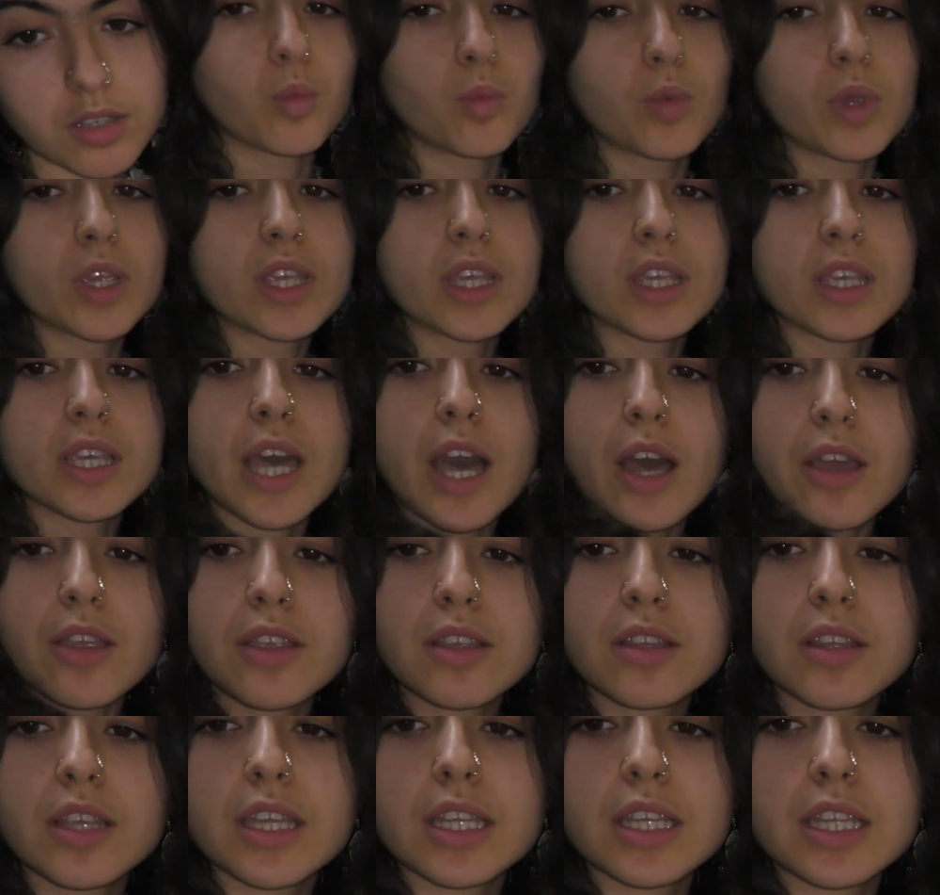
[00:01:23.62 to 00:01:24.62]
We can
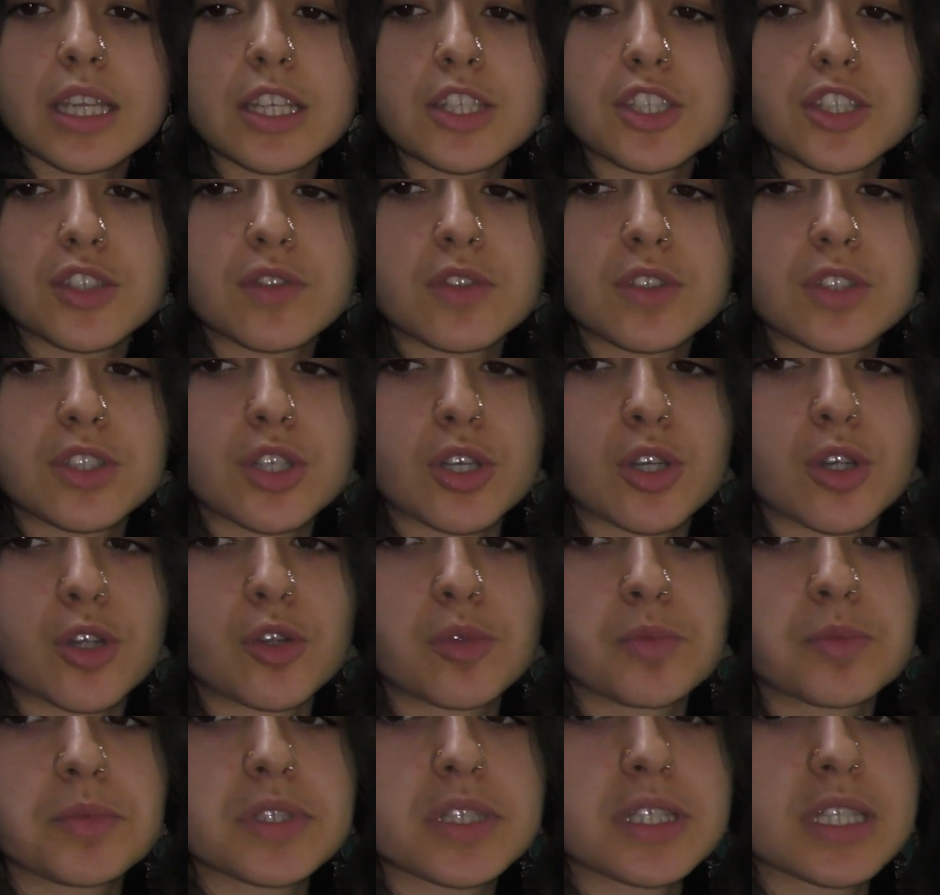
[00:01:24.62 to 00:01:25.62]
calculate each of the
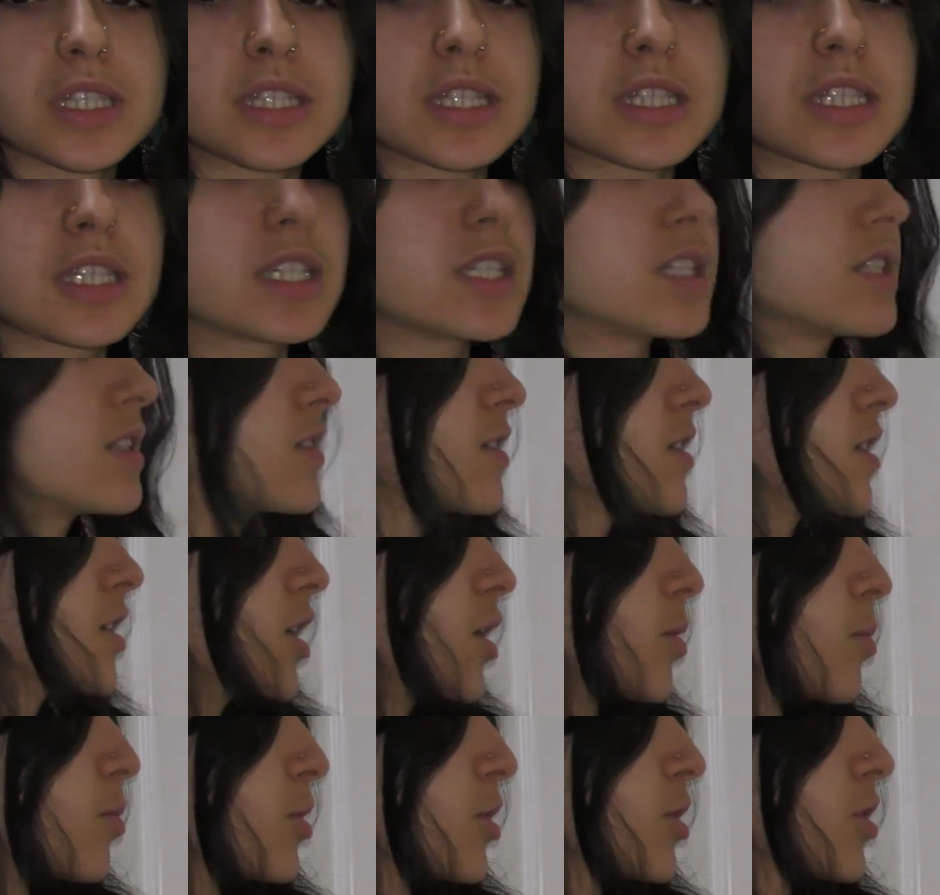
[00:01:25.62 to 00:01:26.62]
terms to these
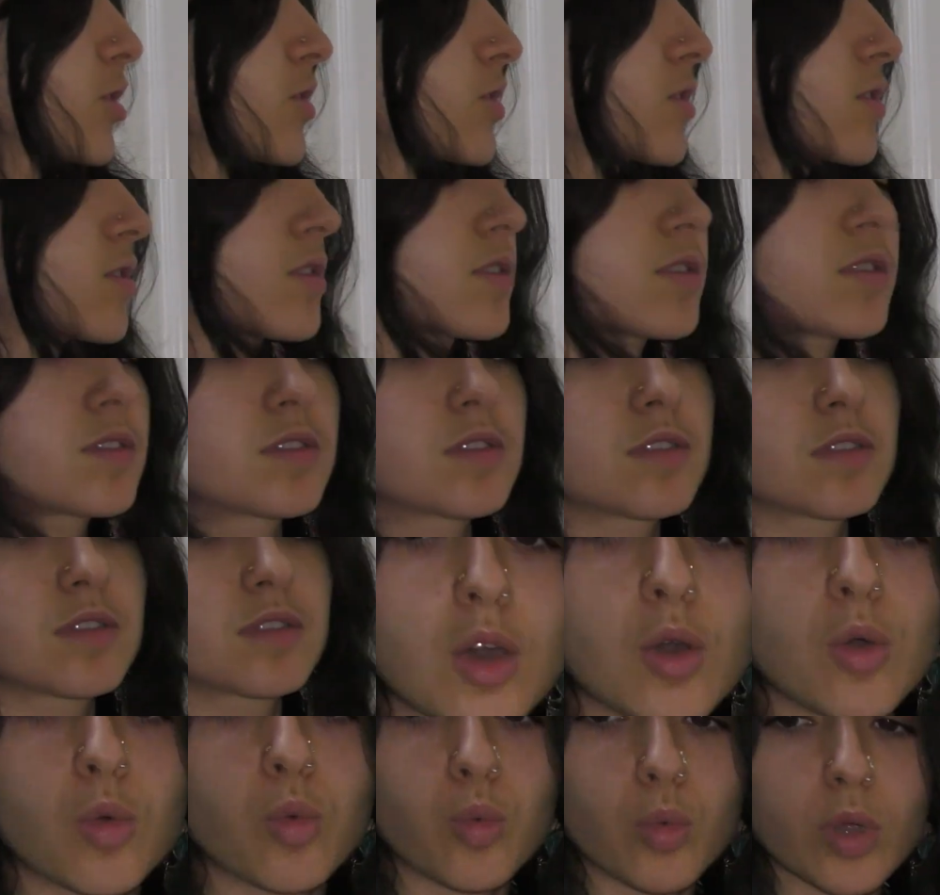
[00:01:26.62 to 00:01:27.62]
numbers,
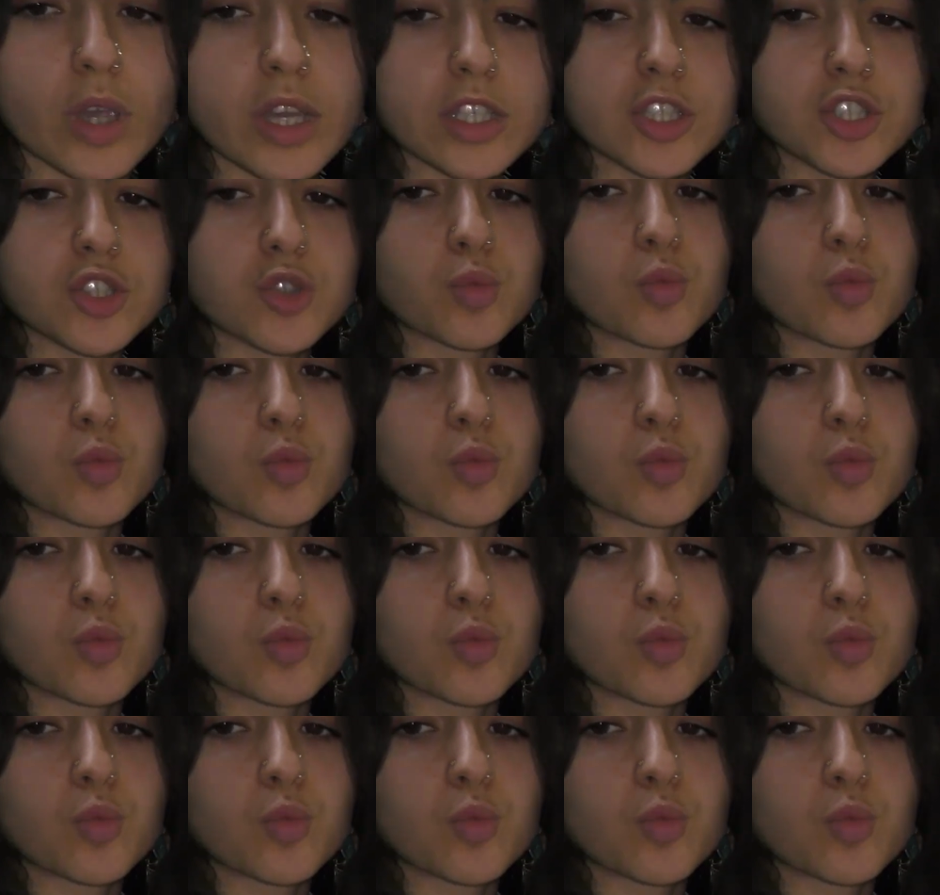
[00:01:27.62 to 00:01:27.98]
which,